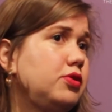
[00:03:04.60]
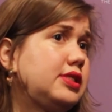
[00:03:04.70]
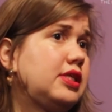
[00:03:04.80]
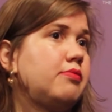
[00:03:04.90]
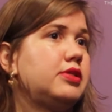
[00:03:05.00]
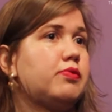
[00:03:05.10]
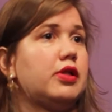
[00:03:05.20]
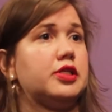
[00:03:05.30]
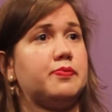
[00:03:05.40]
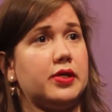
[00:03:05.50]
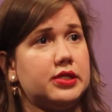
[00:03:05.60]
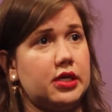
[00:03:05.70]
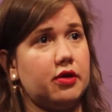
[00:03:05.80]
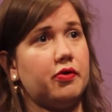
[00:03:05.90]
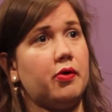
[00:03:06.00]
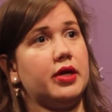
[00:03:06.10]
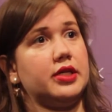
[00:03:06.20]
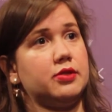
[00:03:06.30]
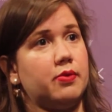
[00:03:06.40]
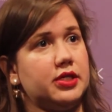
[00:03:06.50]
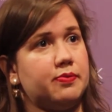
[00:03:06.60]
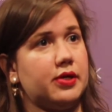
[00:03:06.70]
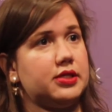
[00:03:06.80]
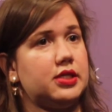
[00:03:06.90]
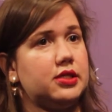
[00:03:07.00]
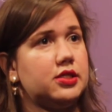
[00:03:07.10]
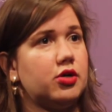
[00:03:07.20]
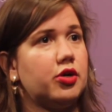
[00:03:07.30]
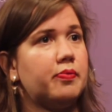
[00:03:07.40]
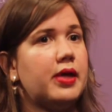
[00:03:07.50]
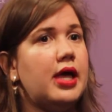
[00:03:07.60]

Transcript: Muslim, as well as Bosnian Croat, as well as Bosnian Serb,